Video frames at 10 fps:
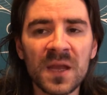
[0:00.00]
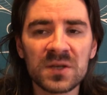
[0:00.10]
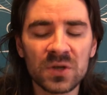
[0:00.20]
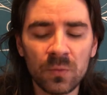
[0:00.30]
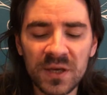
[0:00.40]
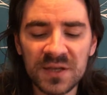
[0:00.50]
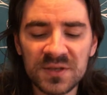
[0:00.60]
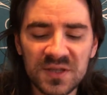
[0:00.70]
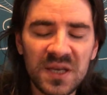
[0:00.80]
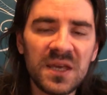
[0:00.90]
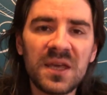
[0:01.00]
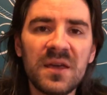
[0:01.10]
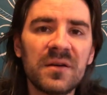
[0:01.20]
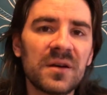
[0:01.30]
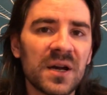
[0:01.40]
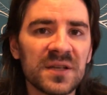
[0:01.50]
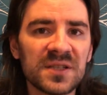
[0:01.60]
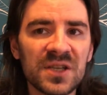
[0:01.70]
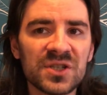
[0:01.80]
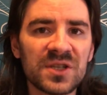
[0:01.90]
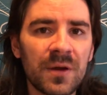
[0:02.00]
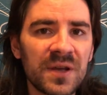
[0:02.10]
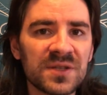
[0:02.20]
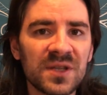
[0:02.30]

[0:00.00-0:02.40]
So we can see here, a uh, Sagittarius,